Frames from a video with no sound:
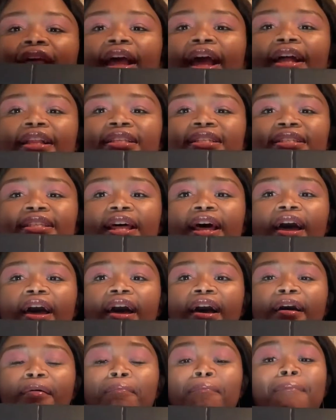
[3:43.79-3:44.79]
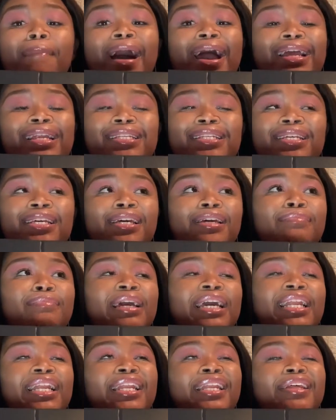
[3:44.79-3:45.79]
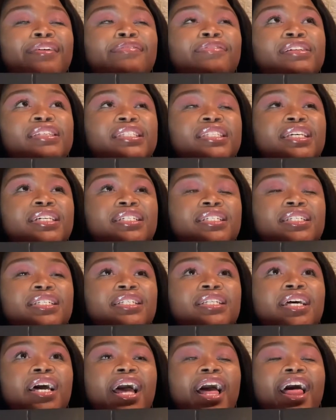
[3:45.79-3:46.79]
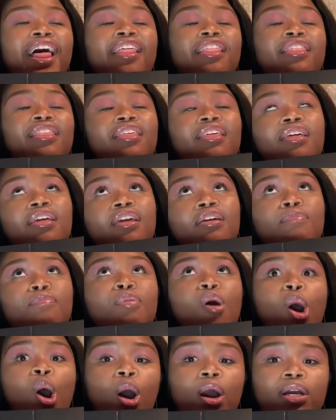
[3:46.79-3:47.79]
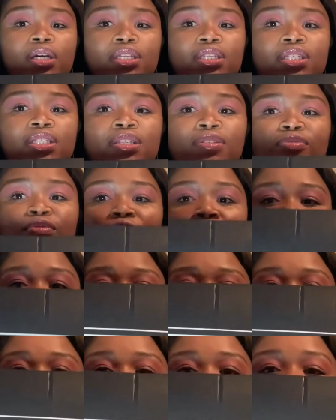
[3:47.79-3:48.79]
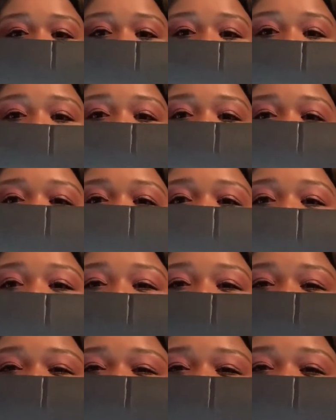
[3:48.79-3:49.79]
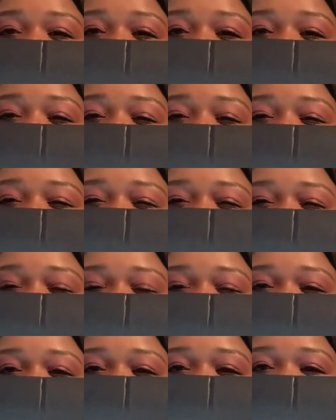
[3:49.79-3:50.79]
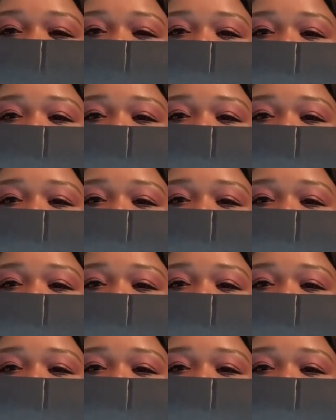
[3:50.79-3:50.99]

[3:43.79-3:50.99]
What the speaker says: It's the mighty, magnificent, the box from Shop Brett Robson.